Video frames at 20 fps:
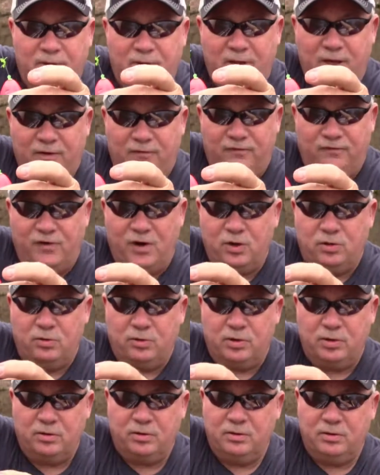that
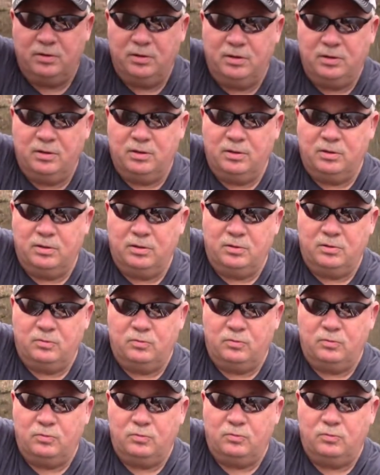float
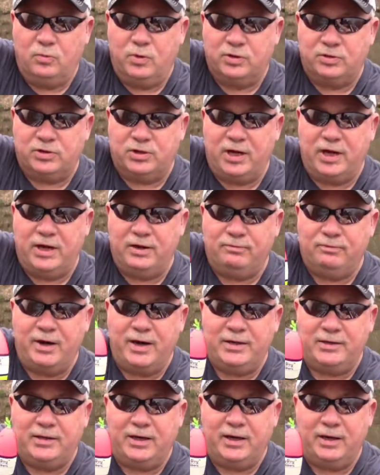will stay
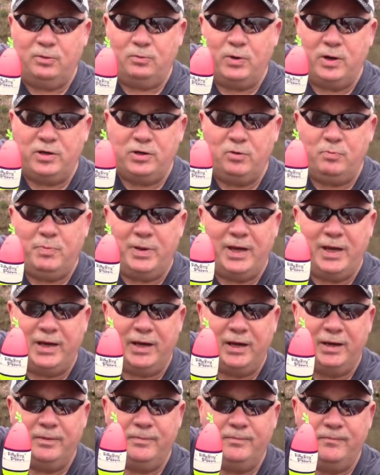right there where you
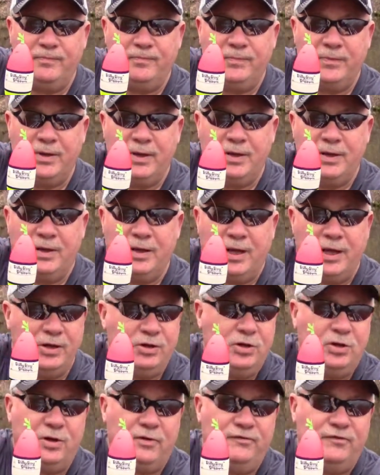peg it.
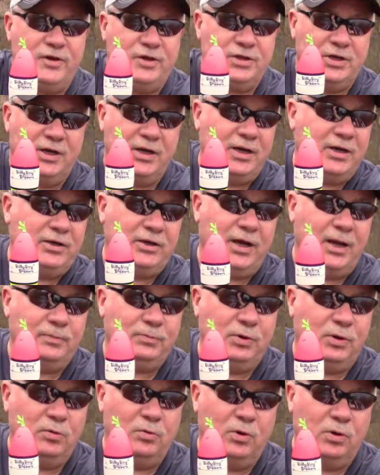And you can fish any
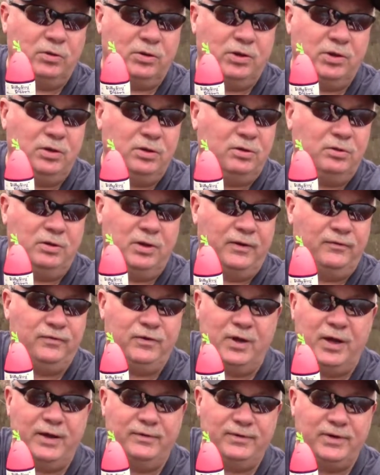depth you want to. If
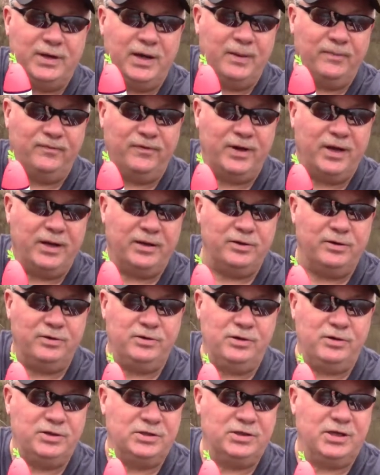you have a depth finder
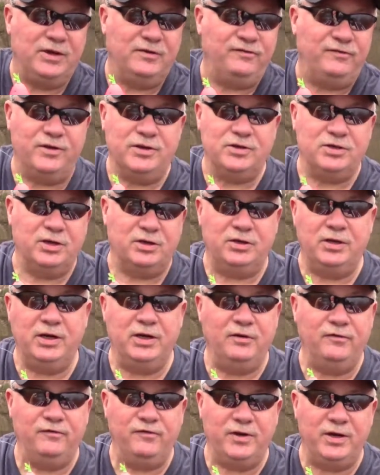and you see fish at
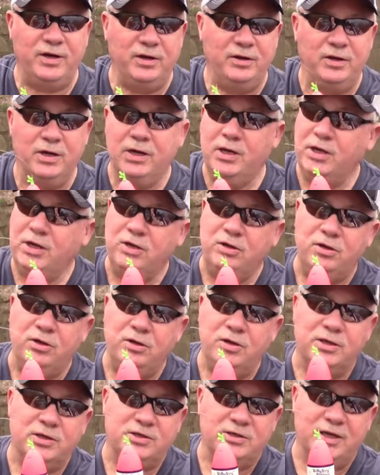10 feet, you
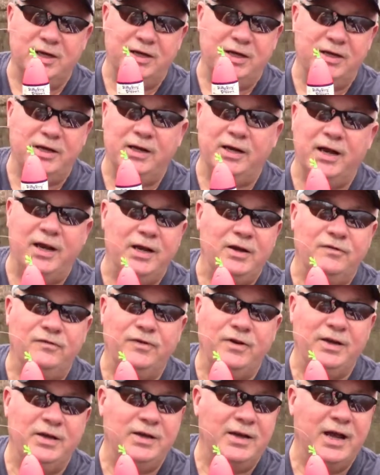can set it at 8
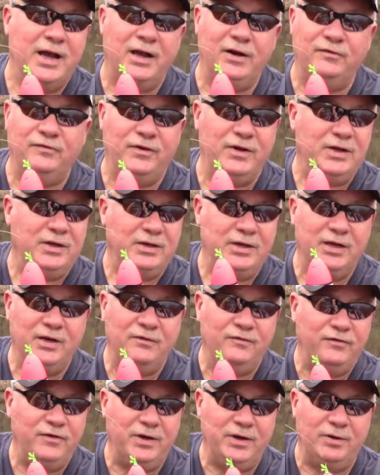feet, 9 feet,
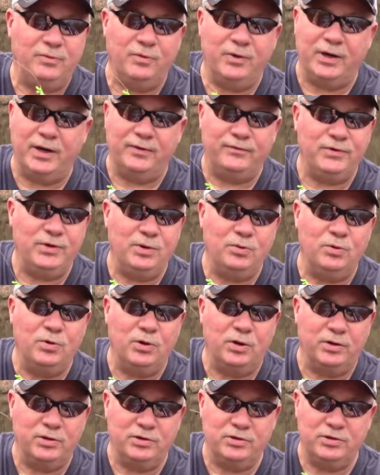10 feet, whatever you
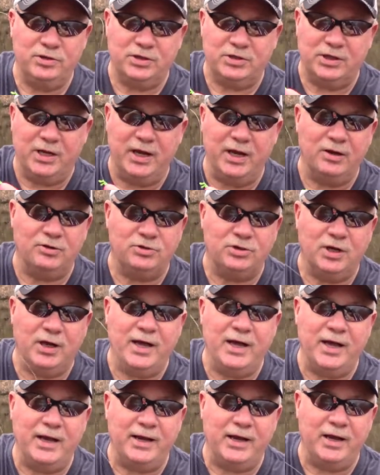want. Just count your
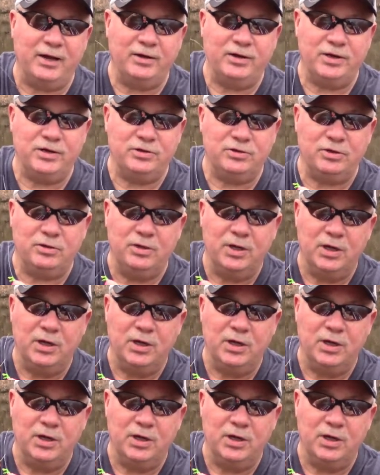line out as you